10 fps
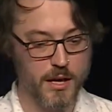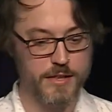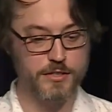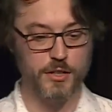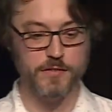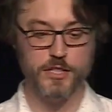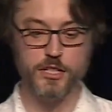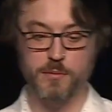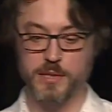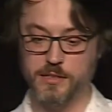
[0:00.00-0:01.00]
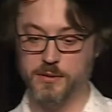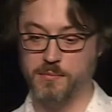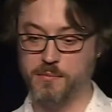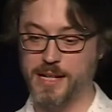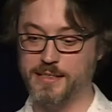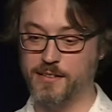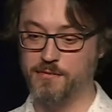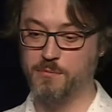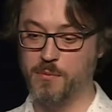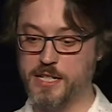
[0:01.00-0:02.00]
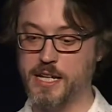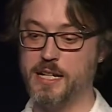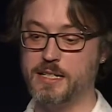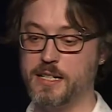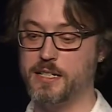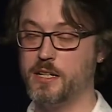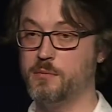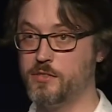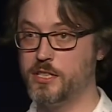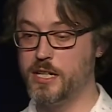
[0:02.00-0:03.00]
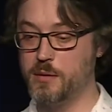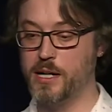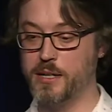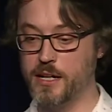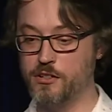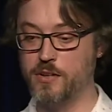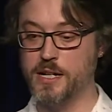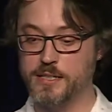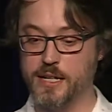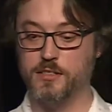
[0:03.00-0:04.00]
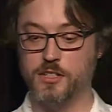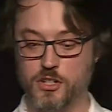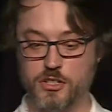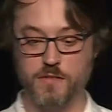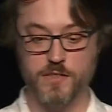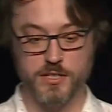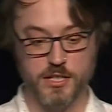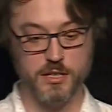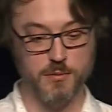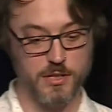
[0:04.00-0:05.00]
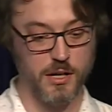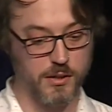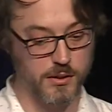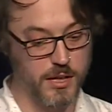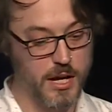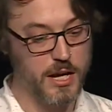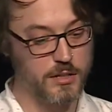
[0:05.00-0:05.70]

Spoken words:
This sort of determinism makes it much easier to debug and trace the execution of the system as a whole